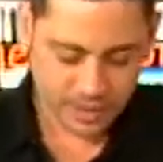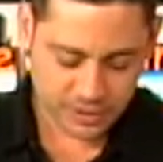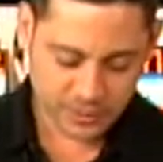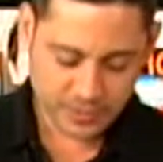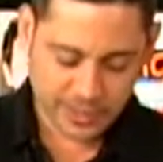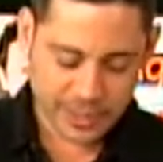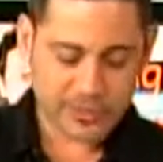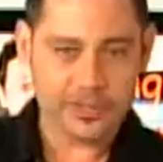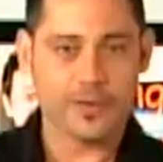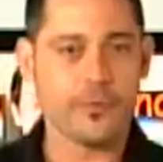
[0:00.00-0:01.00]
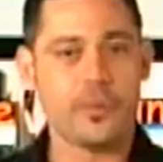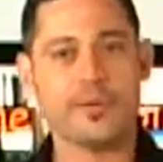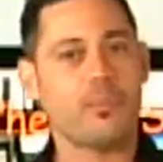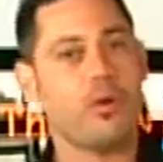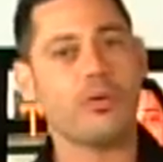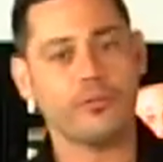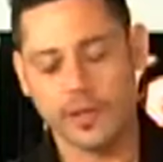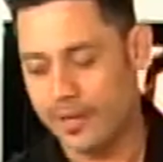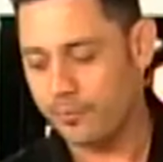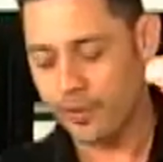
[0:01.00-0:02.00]
So you get yourself a big bowl if you
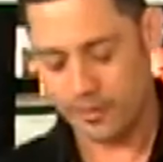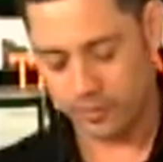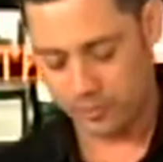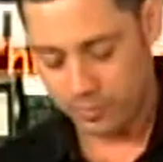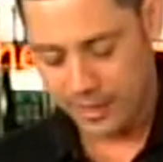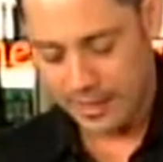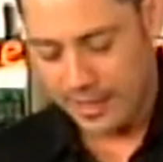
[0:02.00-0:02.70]
have one at home.